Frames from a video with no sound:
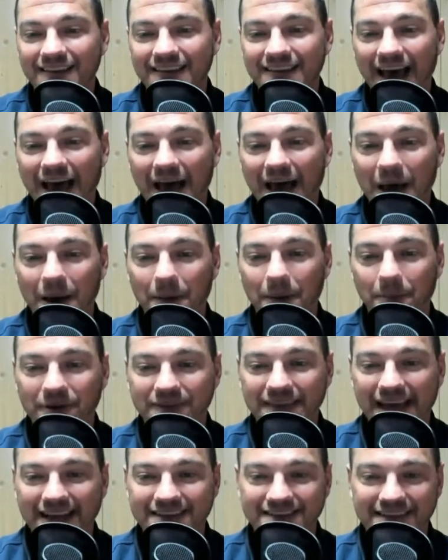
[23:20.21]

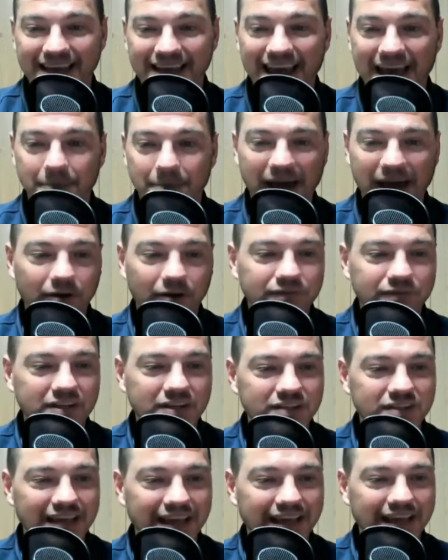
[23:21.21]
But that's that.
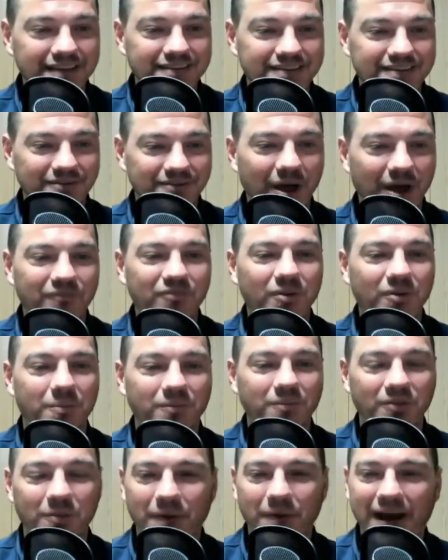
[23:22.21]
Paddlefish says, love
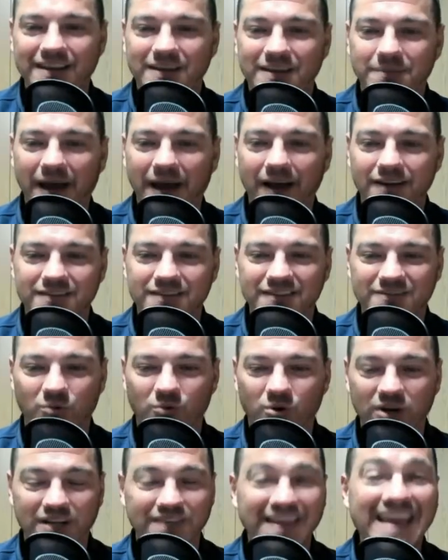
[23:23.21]
the pot at the Palace this morning.